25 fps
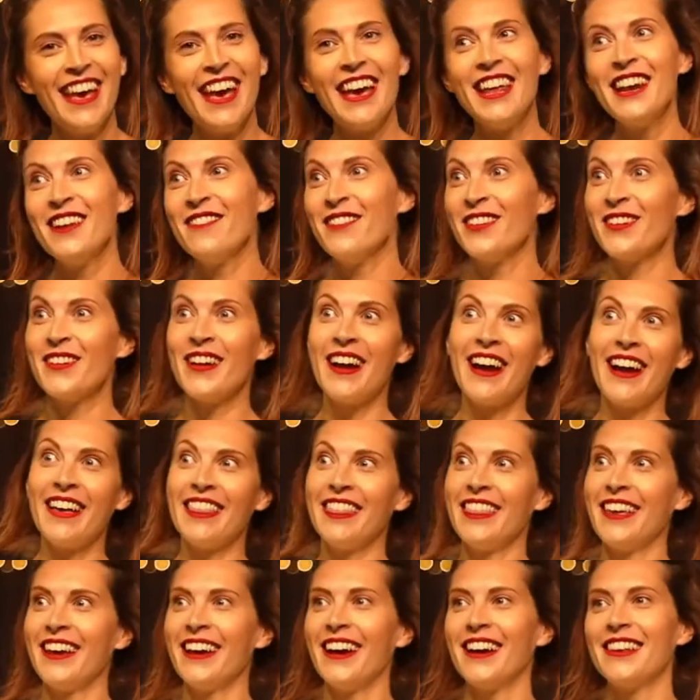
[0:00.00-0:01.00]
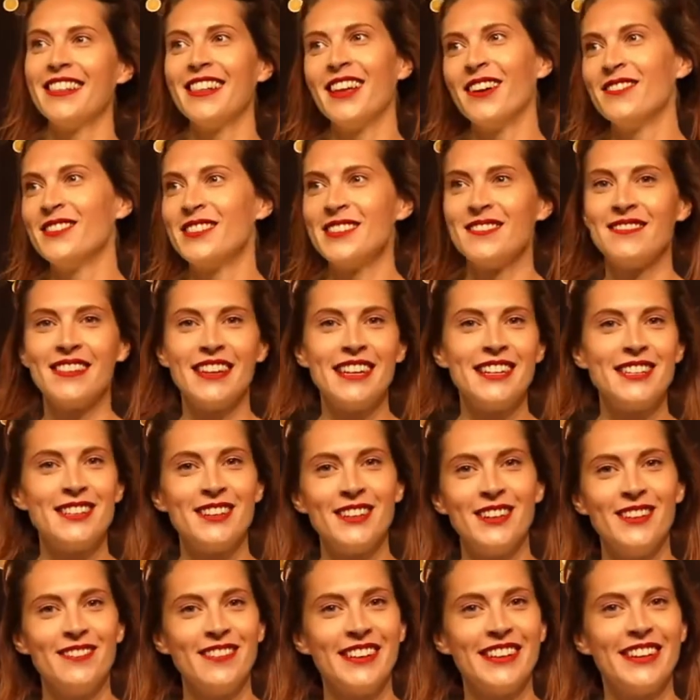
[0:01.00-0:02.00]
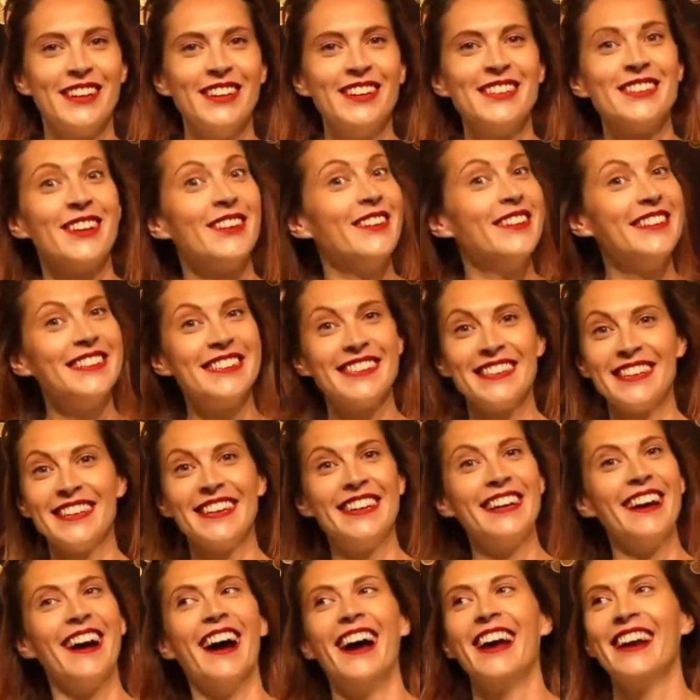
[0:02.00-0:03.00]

And if you're out there, I'd love to meet you, because honestly,